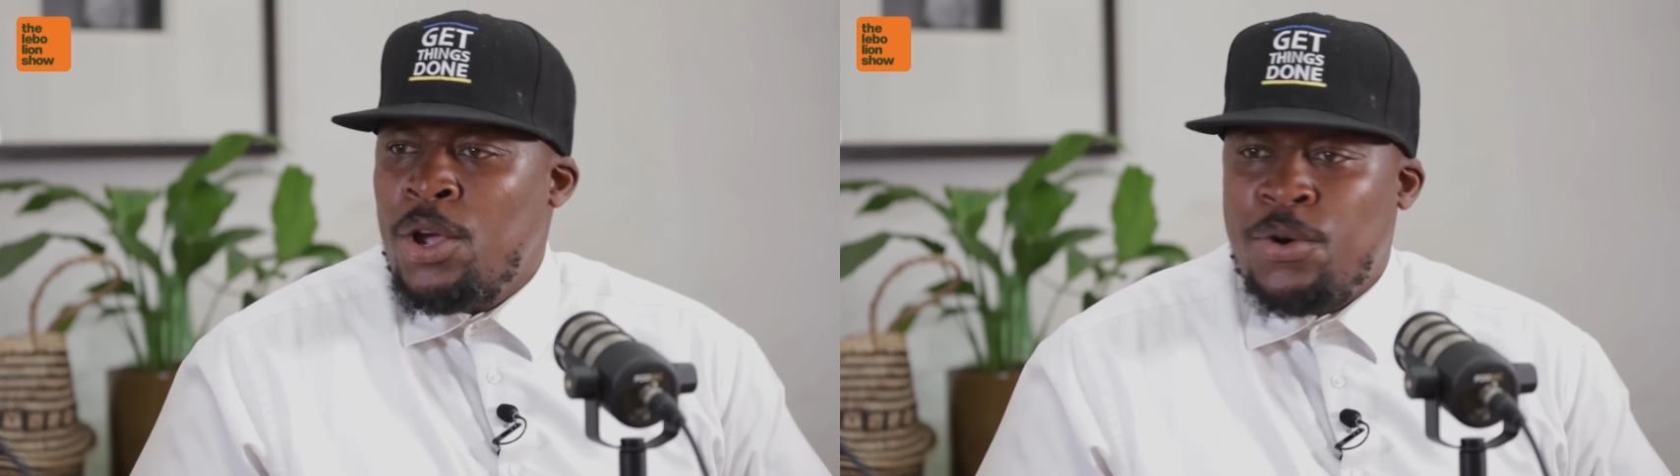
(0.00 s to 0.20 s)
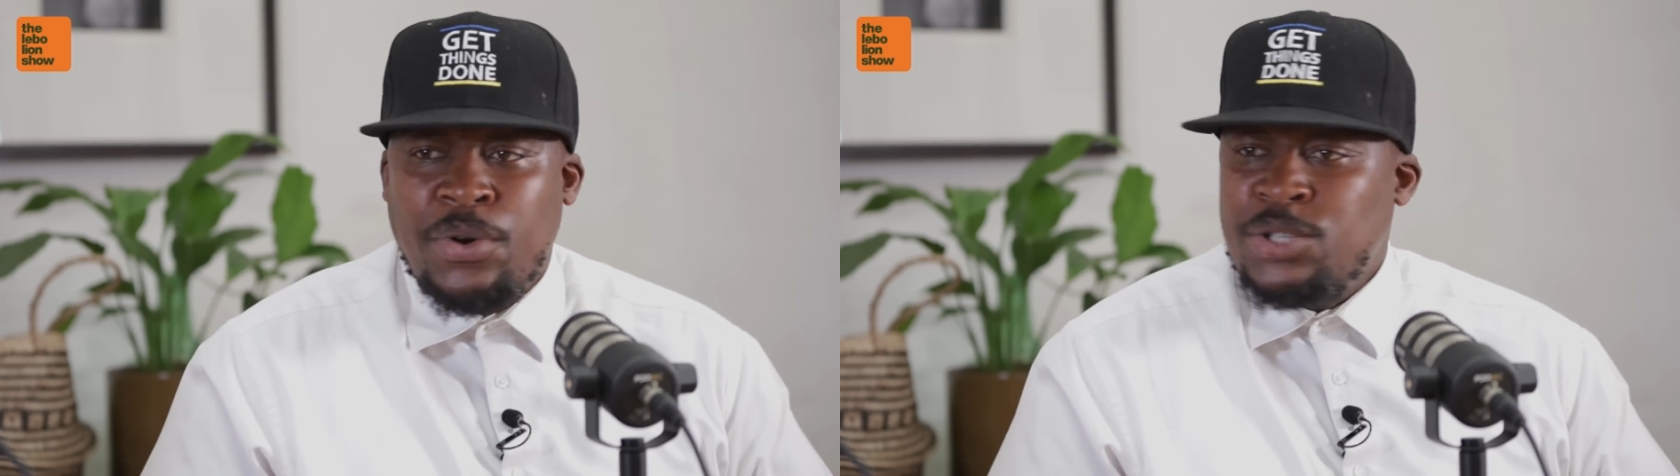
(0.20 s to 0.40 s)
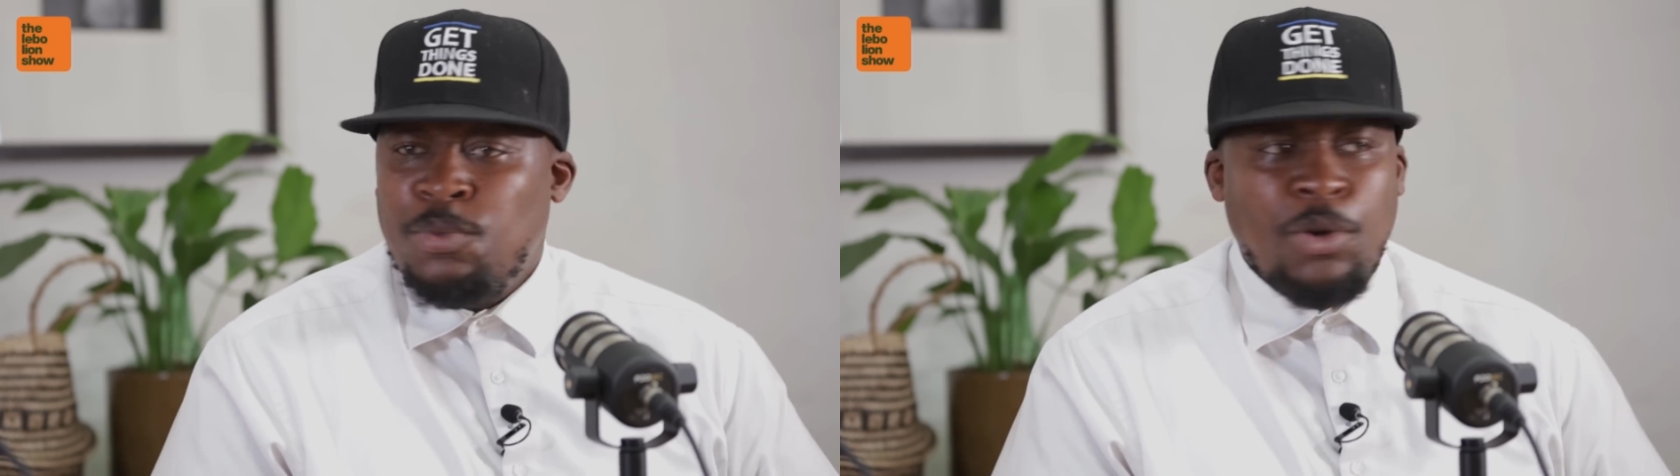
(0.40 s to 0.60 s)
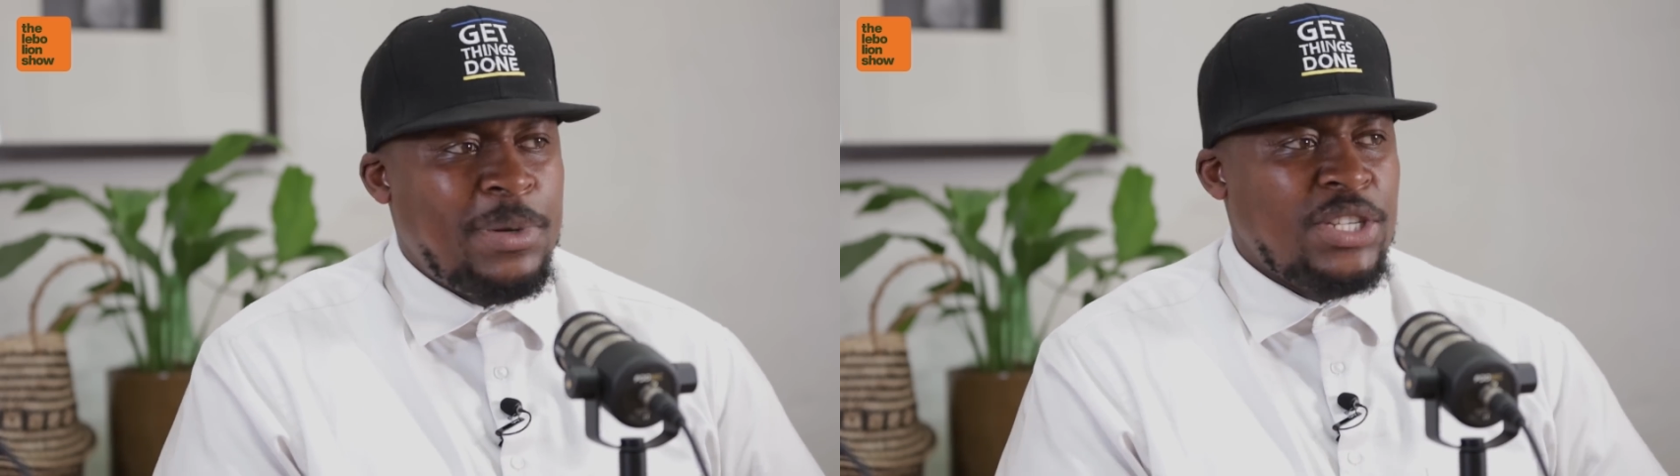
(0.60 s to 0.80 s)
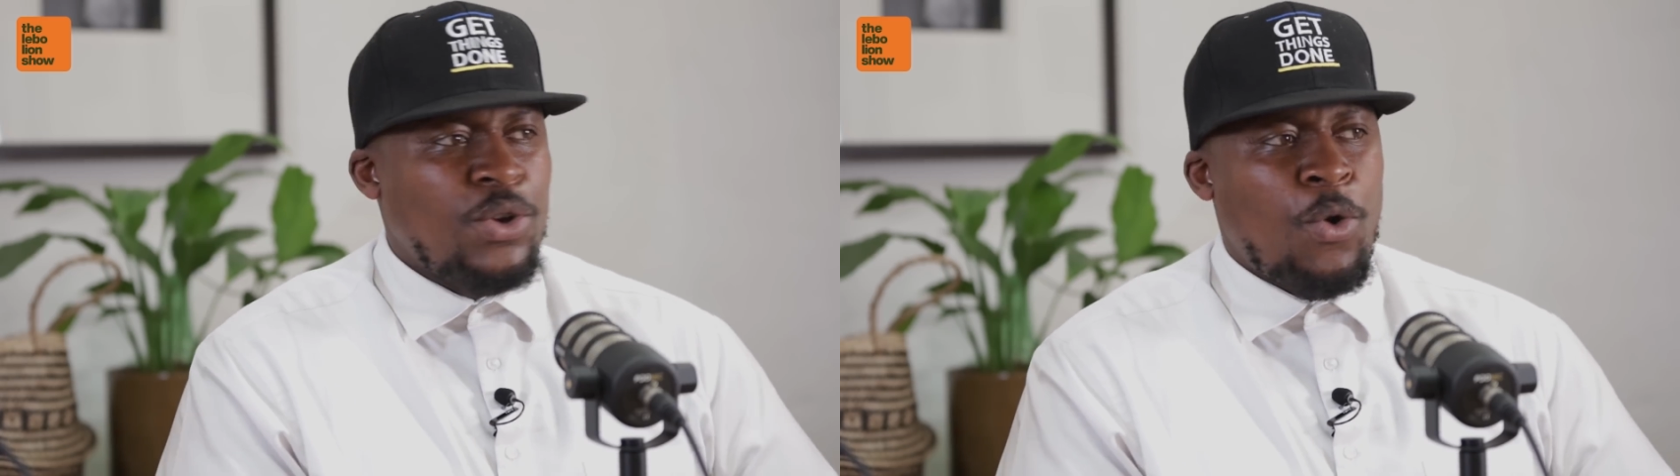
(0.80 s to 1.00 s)
or a small
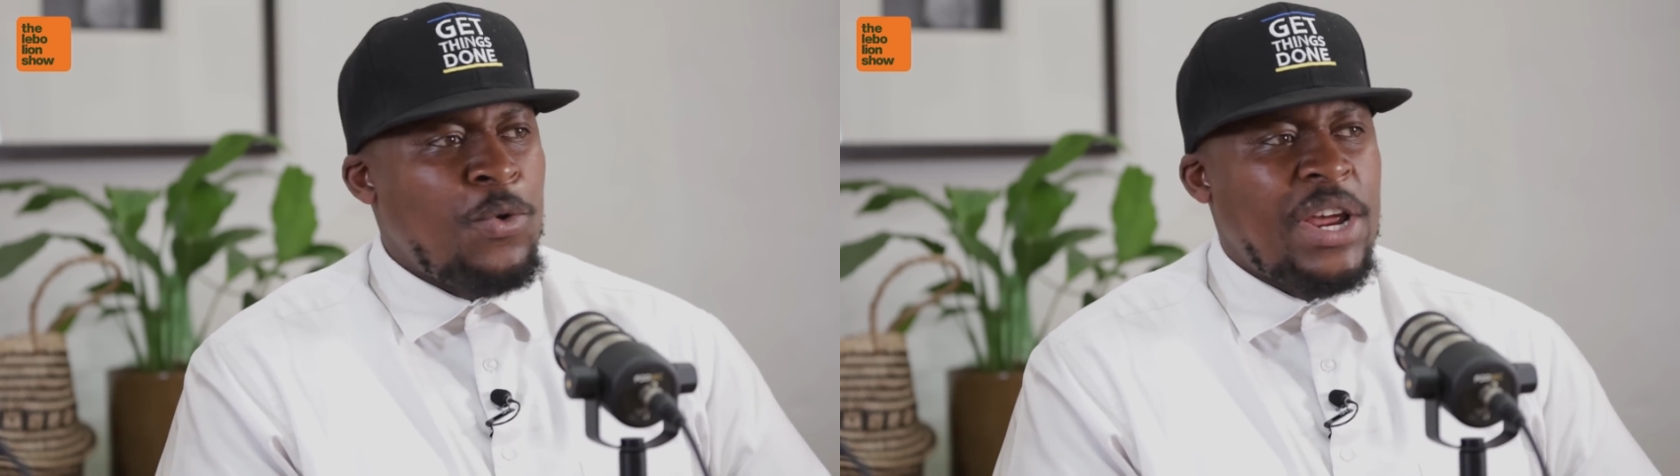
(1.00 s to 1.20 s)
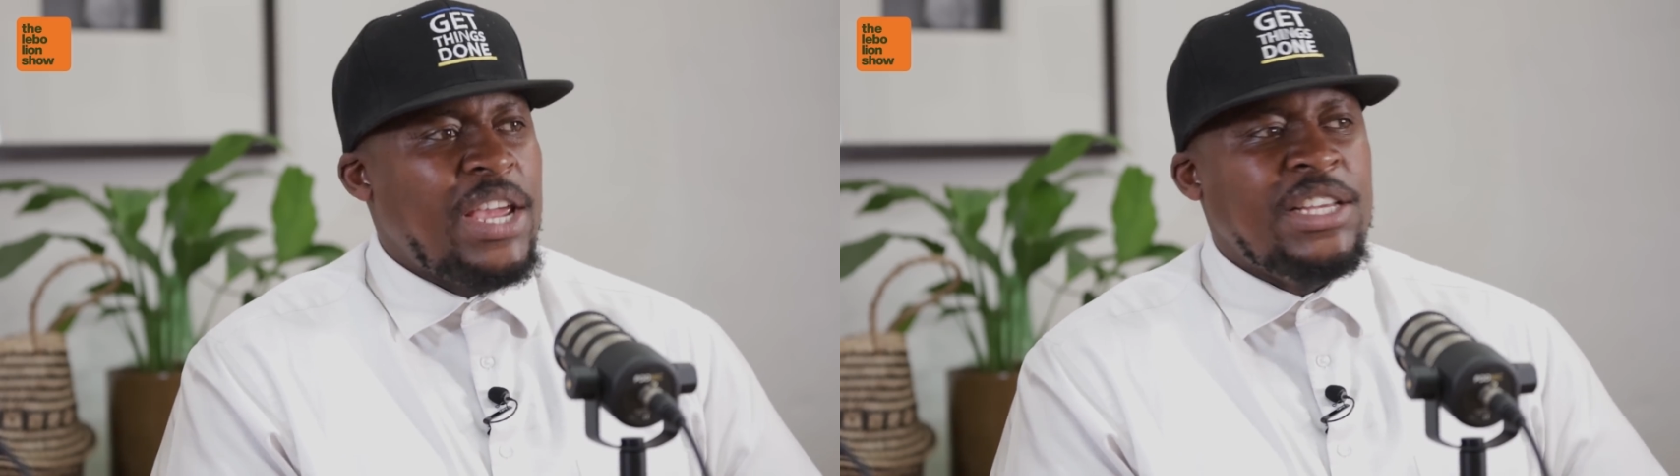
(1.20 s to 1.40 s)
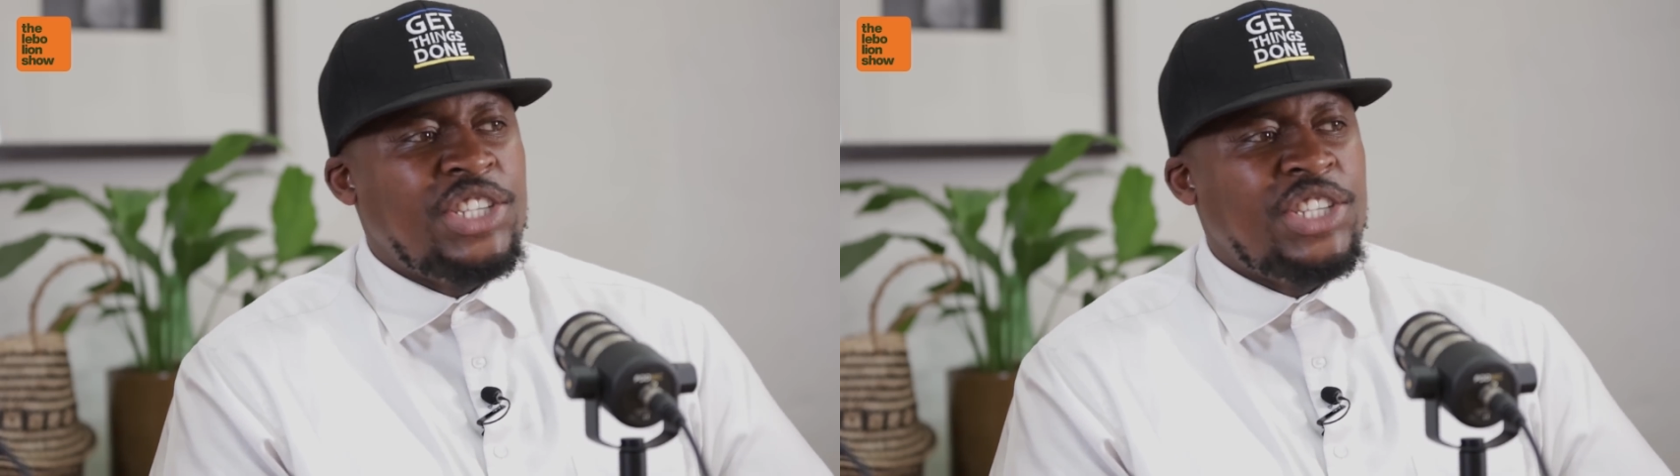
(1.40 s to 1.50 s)
business owner in